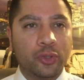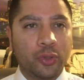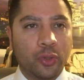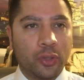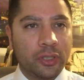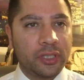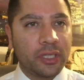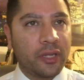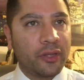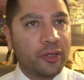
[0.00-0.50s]

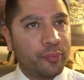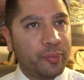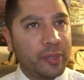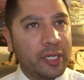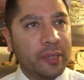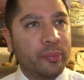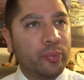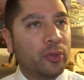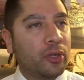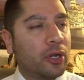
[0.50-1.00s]
towards other
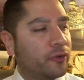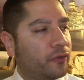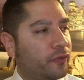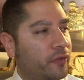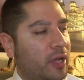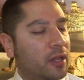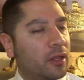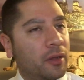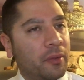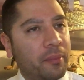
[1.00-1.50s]
people, our
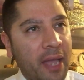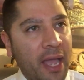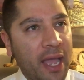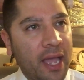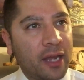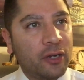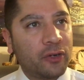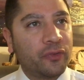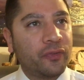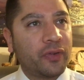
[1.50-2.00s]
fellow
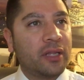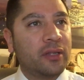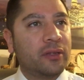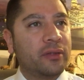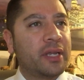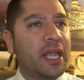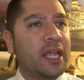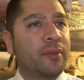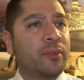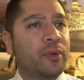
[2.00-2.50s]
man, our fellow
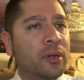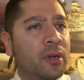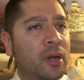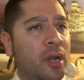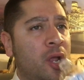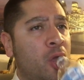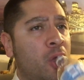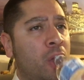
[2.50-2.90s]
neighbor,